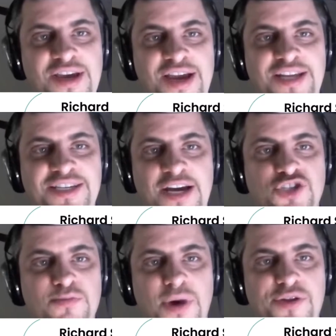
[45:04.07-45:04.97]
It's not
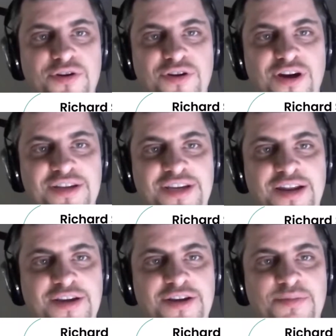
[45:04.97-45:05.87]
your mother-in-law
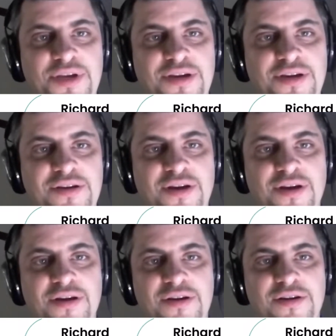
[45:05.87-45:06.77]
telling you to be,
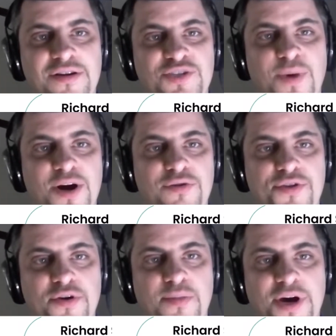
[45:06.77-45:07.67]
smarter
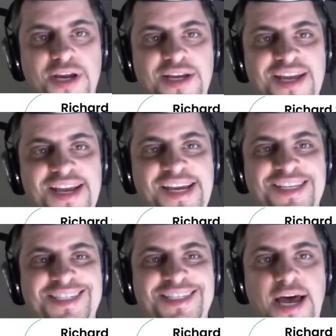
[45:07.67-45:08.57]
with your money. It's
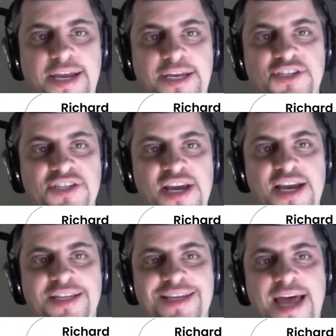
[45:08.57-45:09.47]
science.
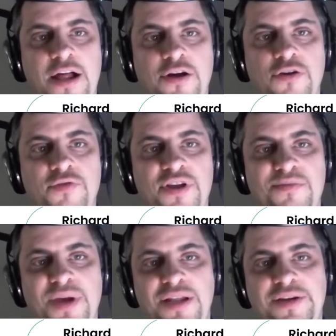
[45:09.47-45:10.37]
It's
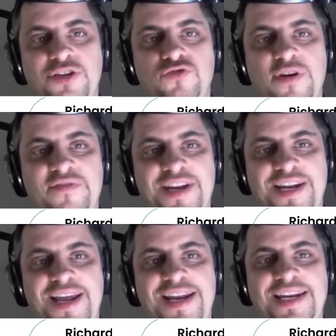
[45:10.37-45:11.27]
algorithmically driven
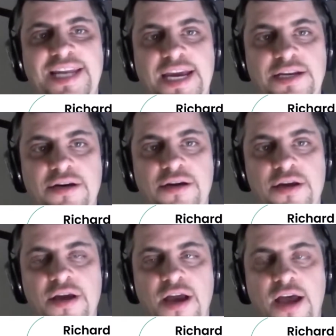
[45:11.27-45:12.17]
data.
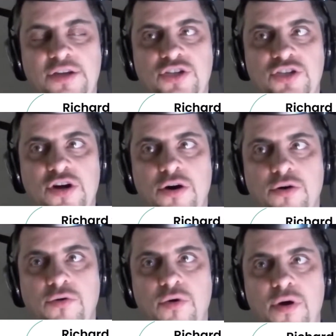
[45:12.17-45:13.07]
And
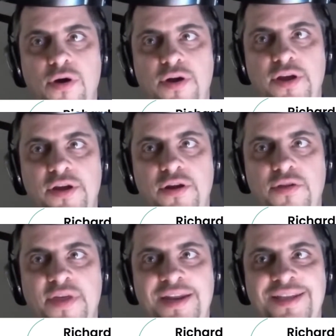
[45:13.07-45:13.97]
so,
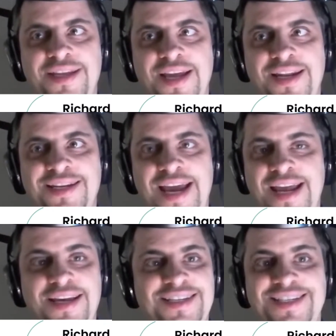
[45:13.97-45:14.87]
and
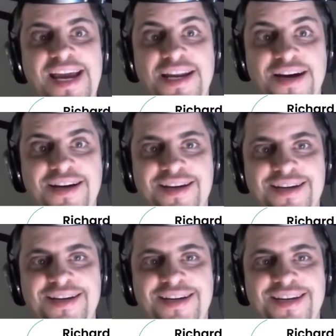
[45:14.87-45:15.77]
data is data.
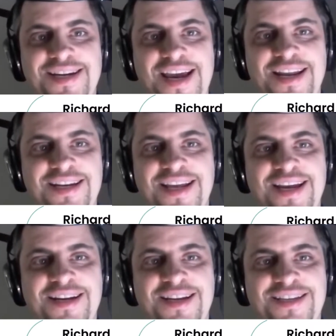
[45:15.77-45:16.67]

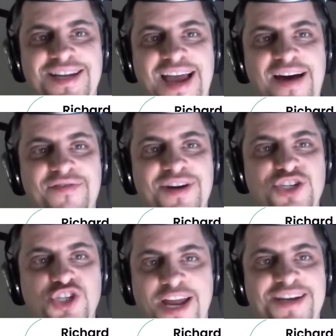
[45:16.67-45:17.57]
Data doesn't have an
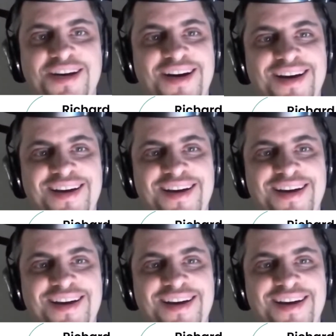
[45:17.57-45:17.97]
agenda.